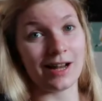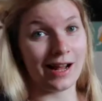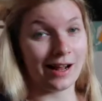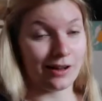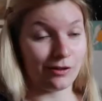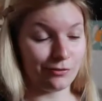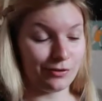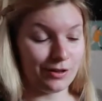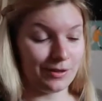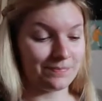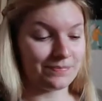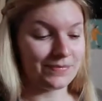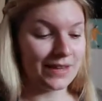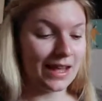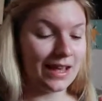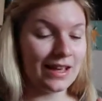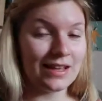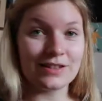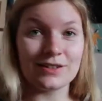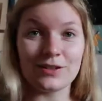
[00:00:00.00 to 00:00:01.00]
healthy,
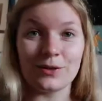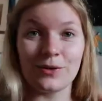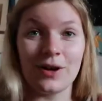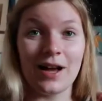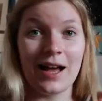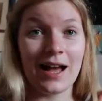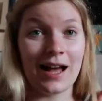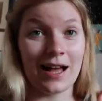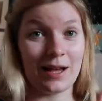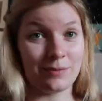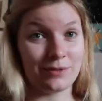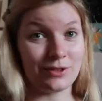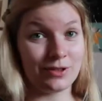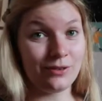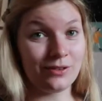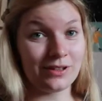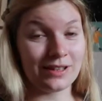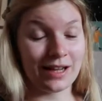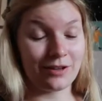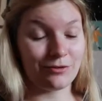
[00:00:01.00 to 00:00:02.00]
so I'm
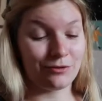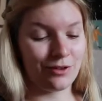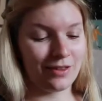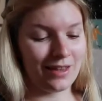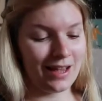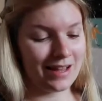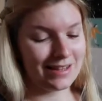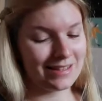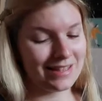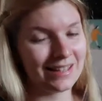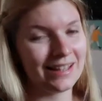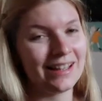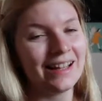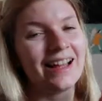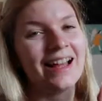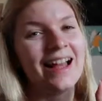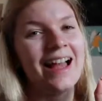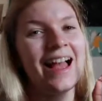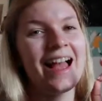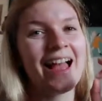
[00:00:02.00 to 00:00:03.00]
so glad for that.
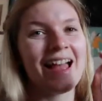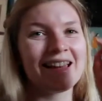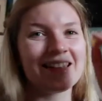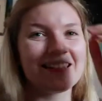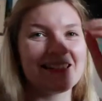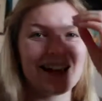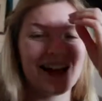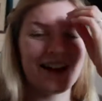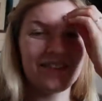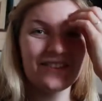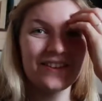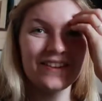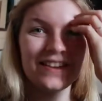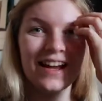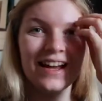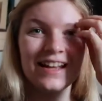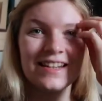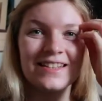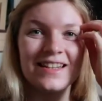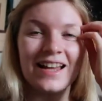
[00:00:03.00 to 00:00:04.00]
And after
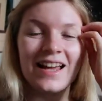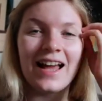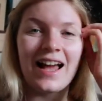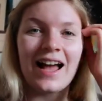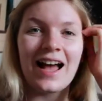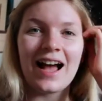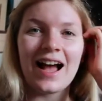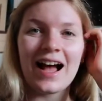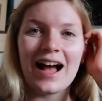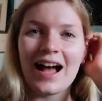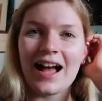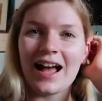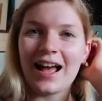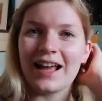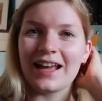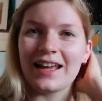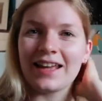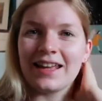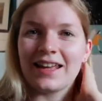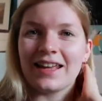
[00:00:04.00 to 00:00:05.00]
that,
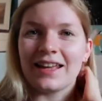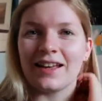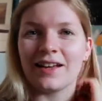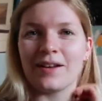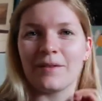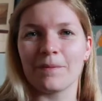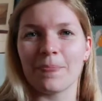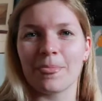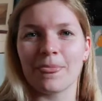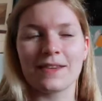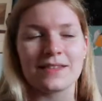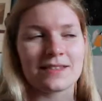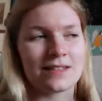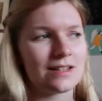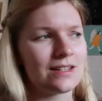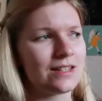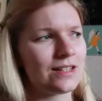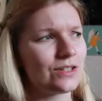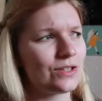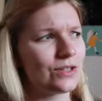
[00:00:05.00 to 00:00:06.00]
I
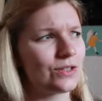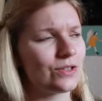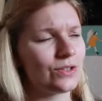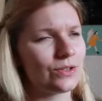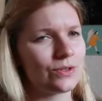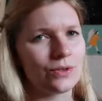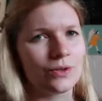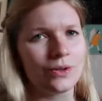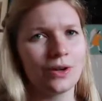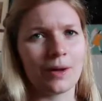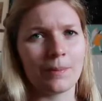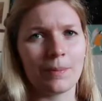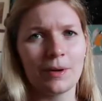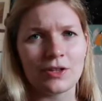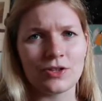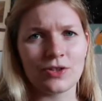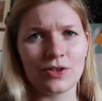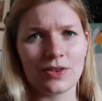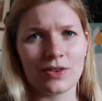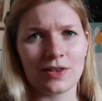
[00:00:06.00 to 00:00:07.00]
started to do a
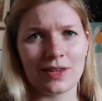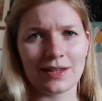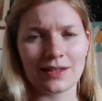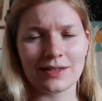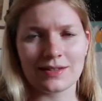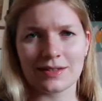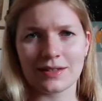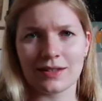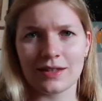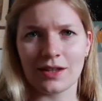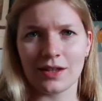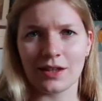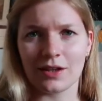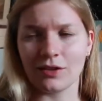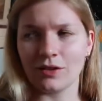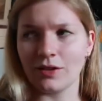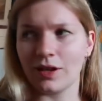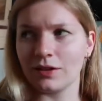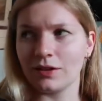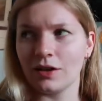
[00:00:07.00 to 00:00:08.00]
bunch of things
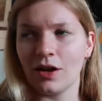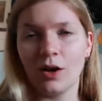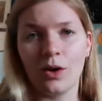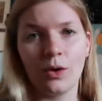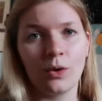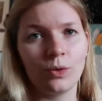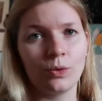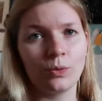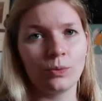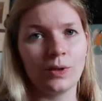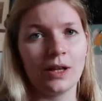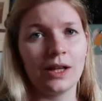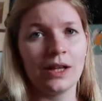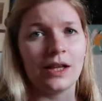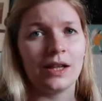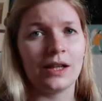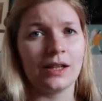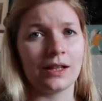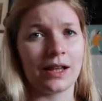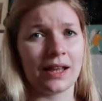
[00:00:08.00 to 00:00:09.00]
here at home,
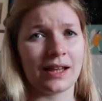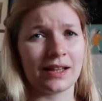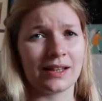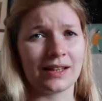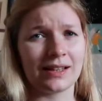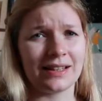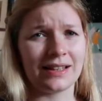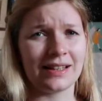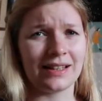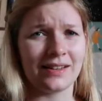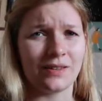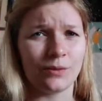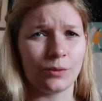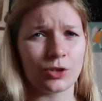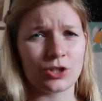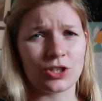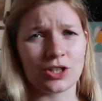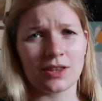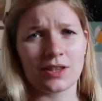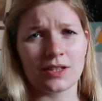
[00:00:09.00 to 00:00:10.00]
like cleaning,
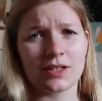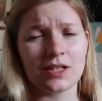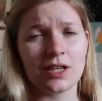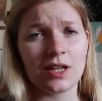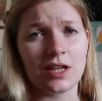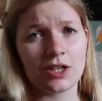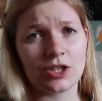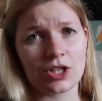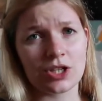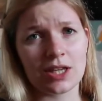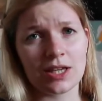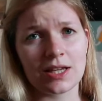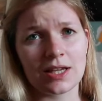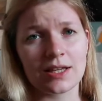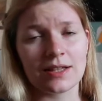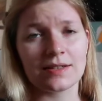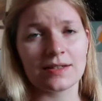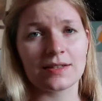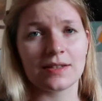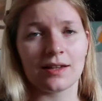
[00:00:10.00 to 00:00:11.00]
washing the
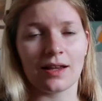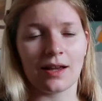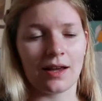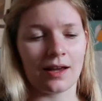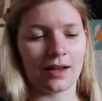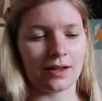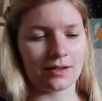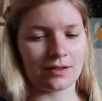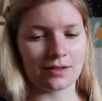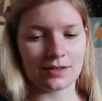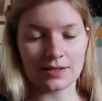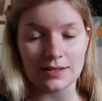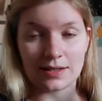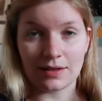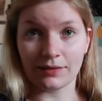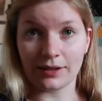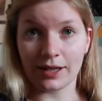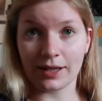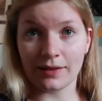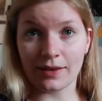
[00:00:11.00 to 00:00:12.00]
dishes and
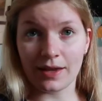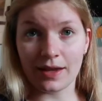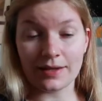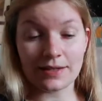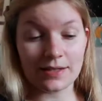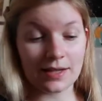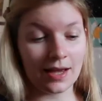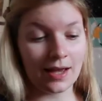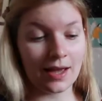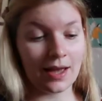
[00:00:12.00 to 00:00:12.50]
stuff like that.